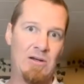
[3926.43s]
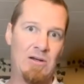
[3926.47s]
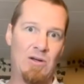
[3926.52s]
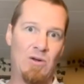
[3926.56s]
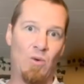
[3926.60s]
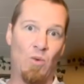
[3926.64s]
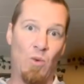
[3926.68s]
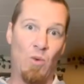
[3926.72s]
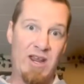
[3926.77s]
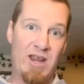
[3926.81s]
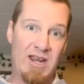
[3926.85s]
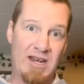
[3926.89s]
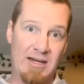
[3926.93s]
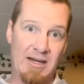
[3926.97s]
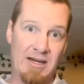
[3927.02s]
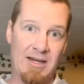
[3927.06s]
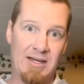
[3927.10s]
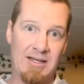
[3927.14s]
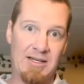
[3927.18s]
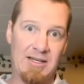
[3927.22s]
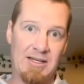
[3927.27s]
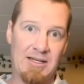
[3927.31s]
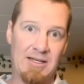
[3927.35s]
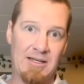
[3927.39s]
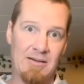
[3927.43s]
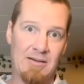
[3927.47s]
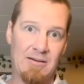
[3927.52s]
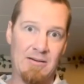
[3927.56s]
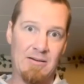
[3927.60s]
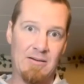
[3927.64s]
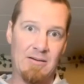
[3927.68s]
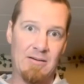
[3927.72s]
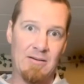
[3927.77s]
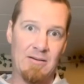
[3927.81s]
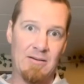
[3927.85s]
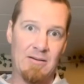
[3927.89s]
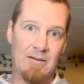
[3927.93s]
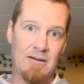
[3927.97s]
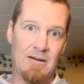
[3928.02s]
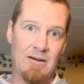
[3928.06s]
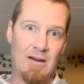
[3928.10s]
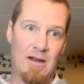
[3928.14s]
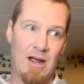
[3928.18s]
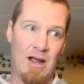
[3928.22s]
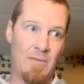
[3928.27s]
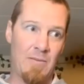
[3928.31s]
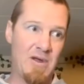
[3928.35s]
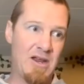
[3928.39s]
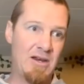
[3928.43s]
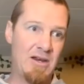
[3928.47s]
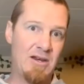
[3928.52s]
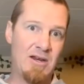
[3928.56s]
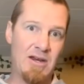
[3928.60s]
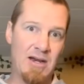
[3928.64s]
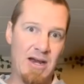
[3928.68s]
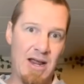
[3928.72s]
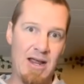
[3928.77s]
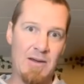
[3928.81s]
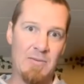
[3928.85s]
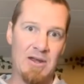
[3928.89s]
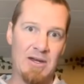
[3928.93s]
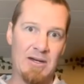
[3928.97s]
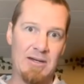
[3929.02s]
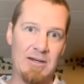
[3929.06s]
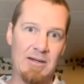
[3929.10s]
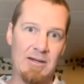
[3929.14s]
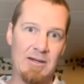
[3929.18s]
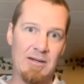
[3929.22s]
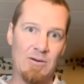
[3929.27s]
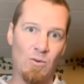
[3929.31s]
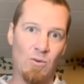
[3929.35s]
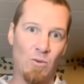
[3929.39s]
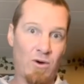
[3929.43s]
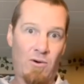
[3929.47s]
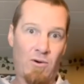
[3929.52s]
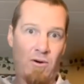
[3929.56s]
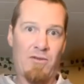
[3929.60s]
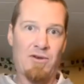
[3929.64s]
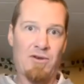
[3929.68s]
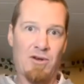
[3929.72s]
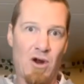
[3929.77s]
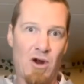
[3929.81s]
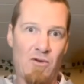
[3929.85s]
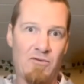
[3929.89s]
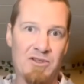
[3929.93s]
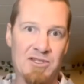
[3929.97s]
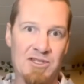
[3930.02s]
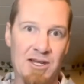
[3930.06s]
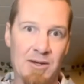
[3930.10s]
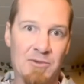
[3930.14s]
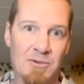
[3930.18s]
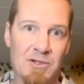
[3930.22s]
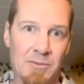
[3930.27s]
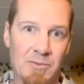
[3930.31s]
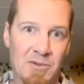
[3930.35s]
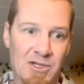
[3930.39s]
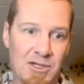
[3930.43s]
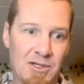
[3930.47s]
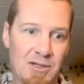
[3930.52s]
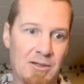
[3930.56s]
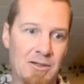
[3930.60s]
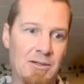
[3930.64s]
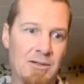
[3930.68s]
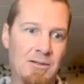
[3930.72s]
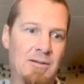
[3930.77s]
Weakness? I mean, you name it. What are all the COVID symptoms?